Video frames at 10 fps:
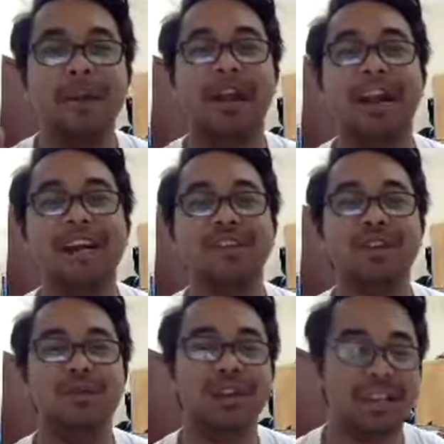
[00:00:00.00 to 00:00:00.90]
We are actually
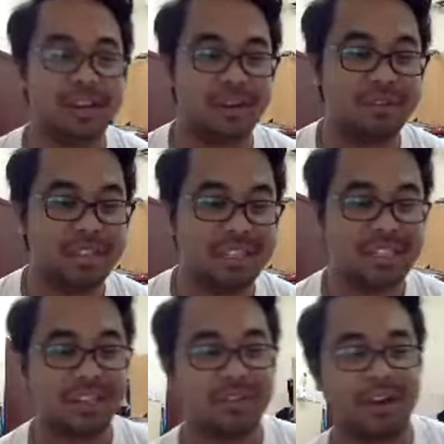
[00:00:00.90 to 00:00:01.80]
working
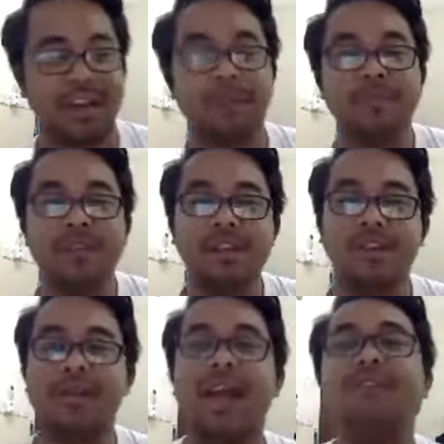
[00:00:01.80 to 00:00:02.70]
overseas already.
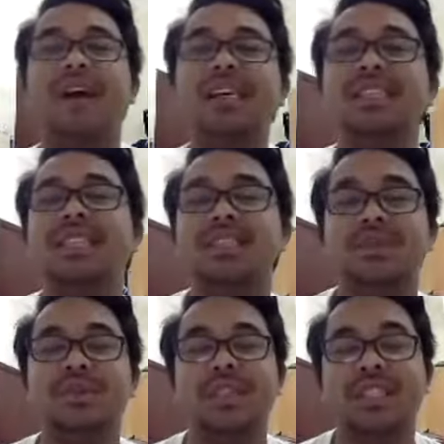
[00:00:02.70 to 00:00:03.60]
So my advice is
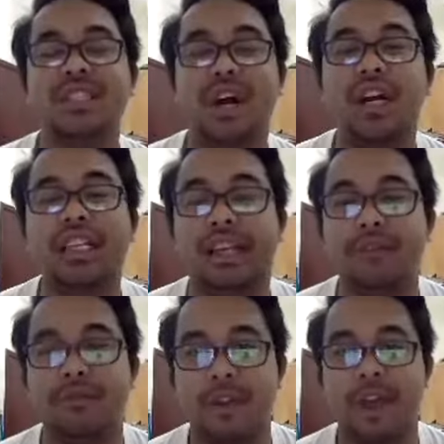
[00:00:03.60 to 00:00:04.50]
to start
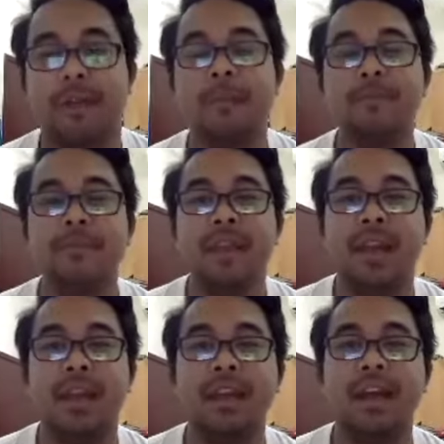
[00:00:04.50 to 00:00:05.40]
afraid.
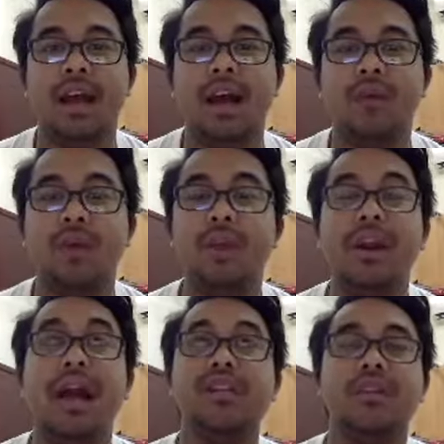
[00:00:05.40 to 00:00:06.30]
And uh, when we are
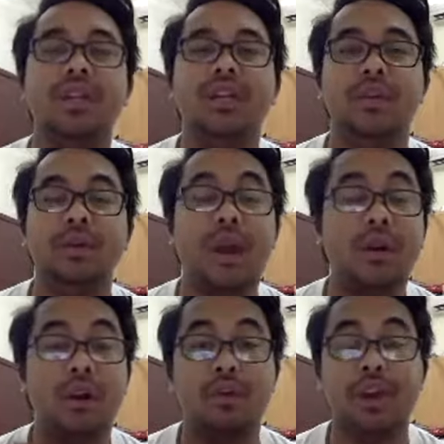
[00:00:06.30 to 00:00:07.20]
actually, when we are
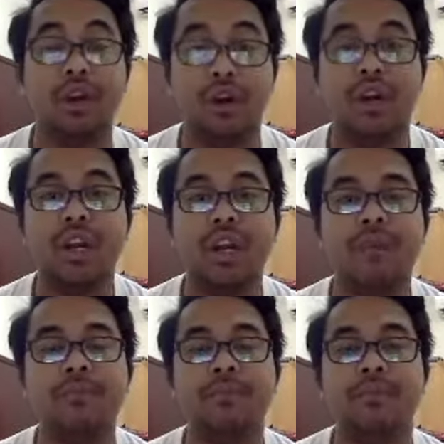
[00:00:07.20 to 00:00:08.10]
already
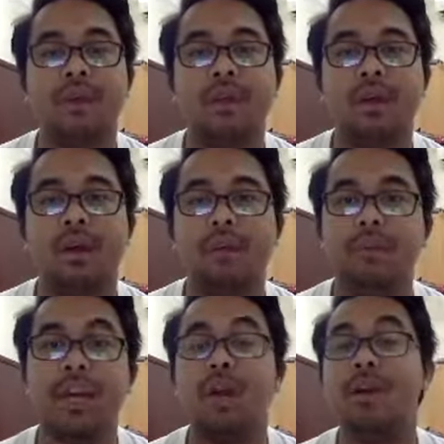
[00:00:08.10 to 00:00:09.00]
earning a uh,
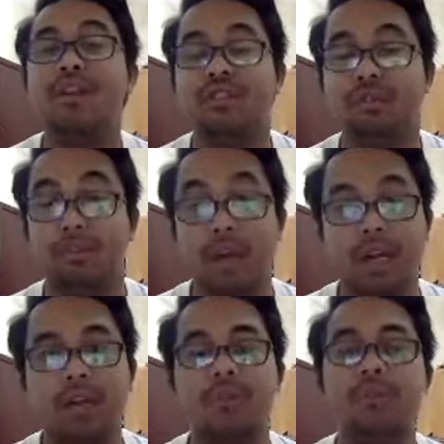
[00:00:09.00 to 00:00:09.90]
bigger amount of
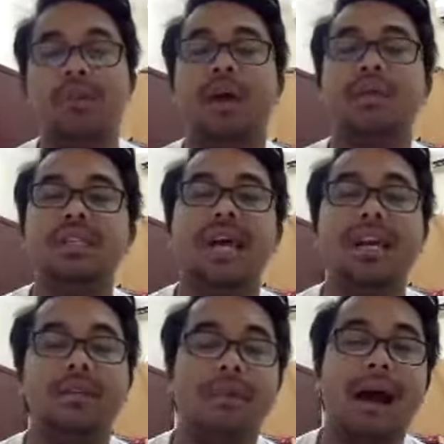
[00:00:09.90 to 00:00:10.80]
money compared to our
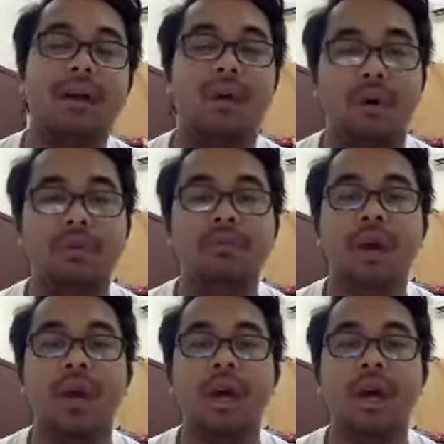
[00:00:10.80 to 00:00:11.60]
salary back home,